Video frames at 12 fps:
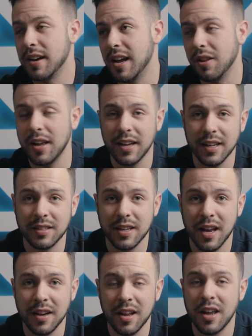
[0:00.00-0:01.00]
Now, like I
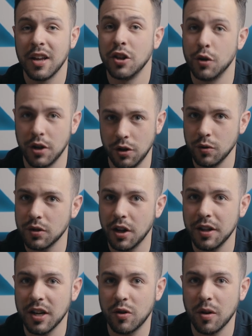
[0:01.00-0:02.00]
said, you can use
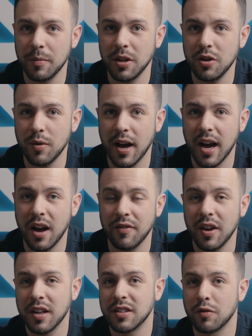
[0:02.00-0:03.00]
all the equipment you
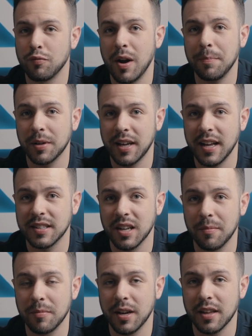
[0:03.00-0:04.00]
have to replicate
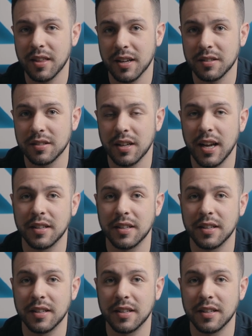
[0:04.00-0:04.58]
something like this.